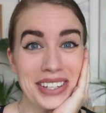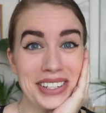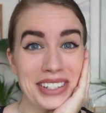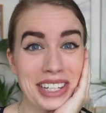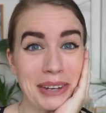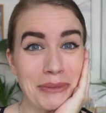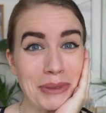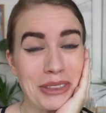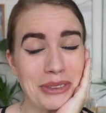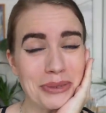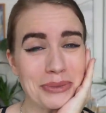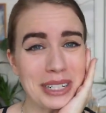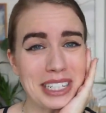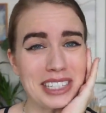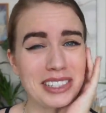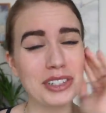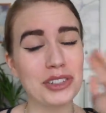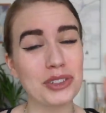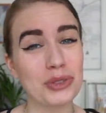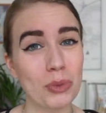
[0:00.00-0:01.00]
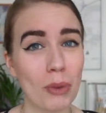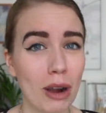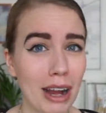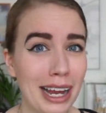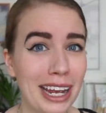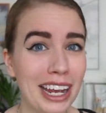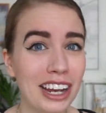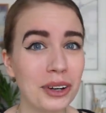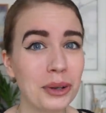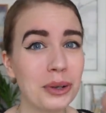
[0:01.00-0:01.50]
Some of the reasons
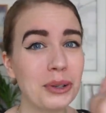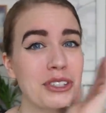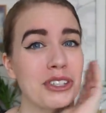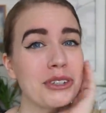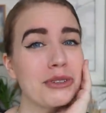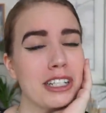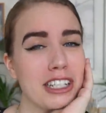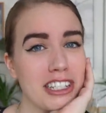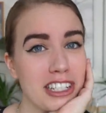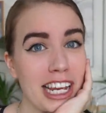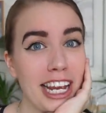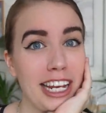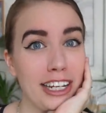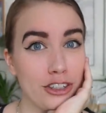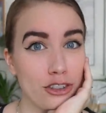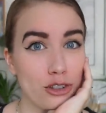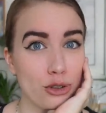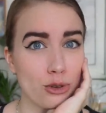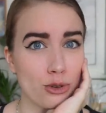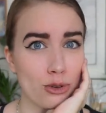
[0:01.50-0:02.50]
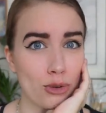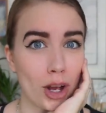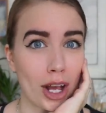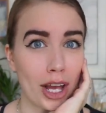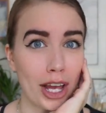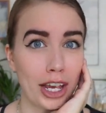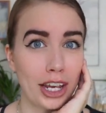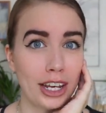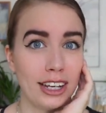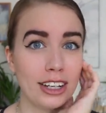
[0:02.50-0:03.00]
why I also decided to
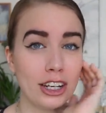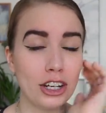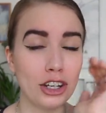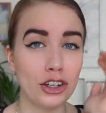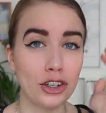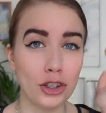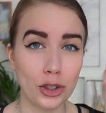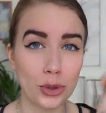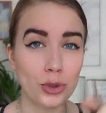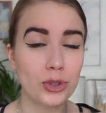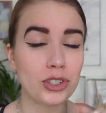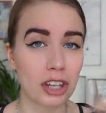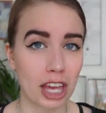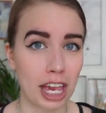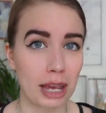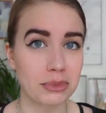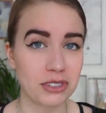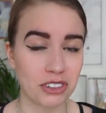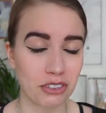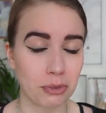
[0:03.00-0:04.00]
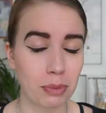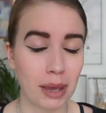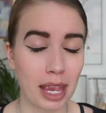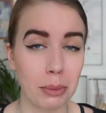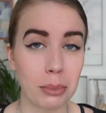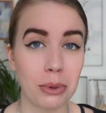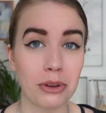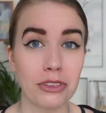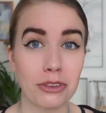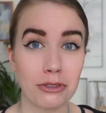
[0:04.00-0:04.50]
try new types of
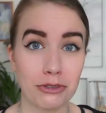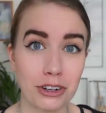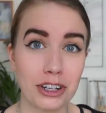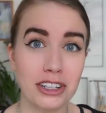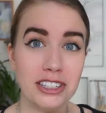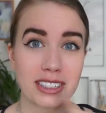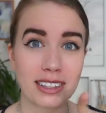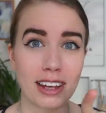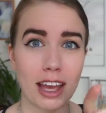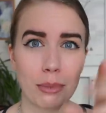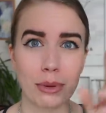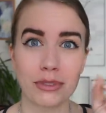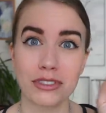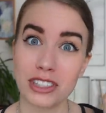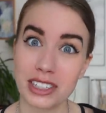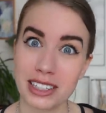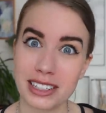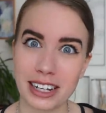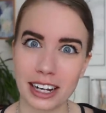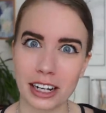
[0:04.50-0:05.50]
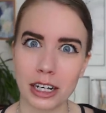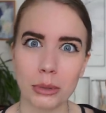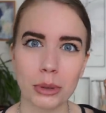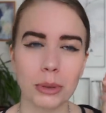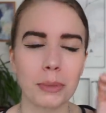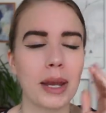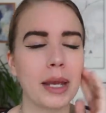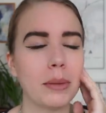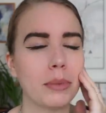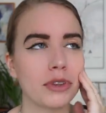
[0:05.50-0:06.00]
paper, the first type of
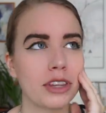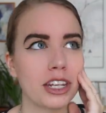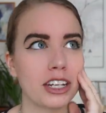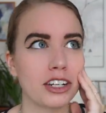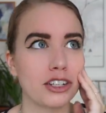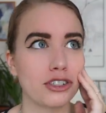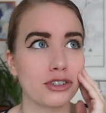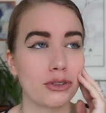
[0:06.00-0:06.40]
sustainable paper that I